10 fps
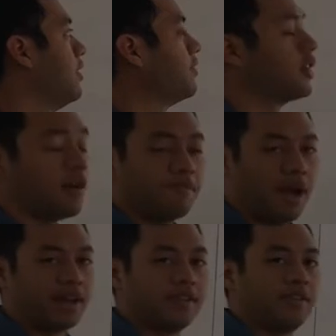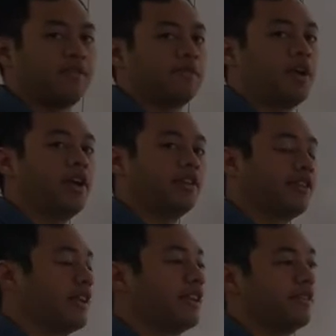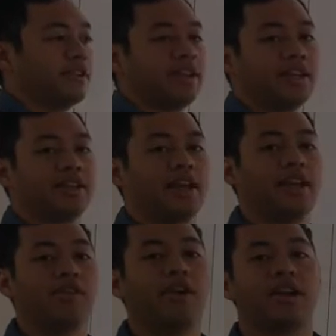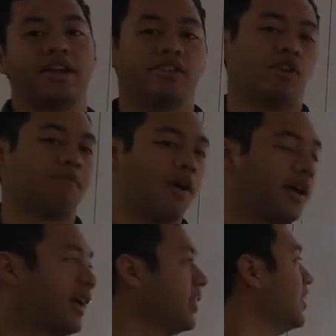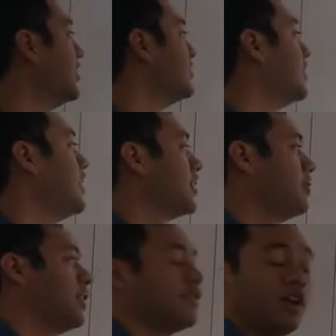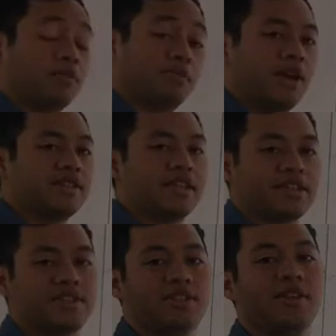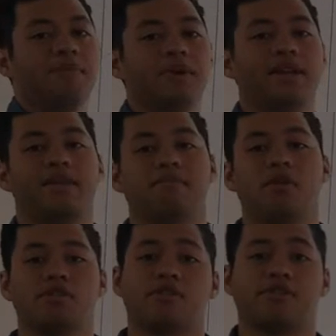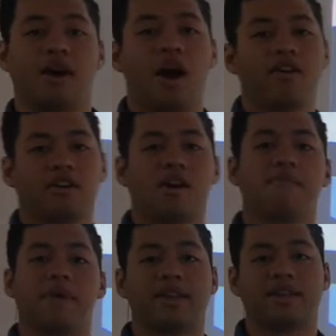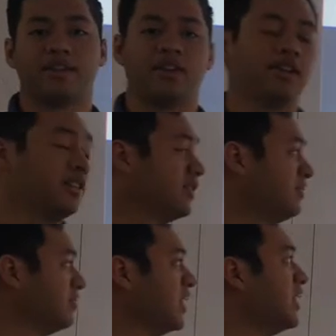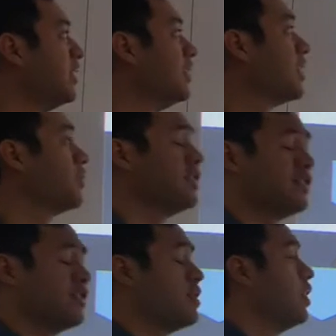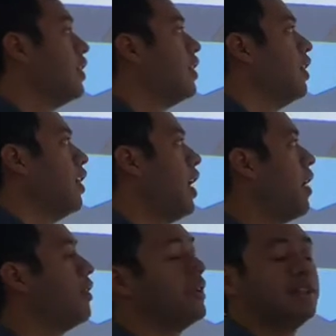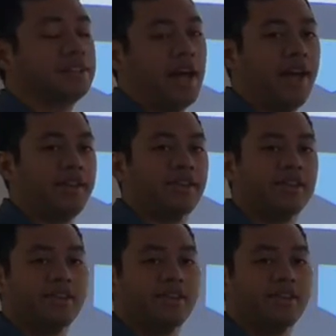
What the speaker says: is the compactness of the product. You can even take it anywhere in your pocket. The next one is our price that is cheaper than most of our competitor. The next one is our design,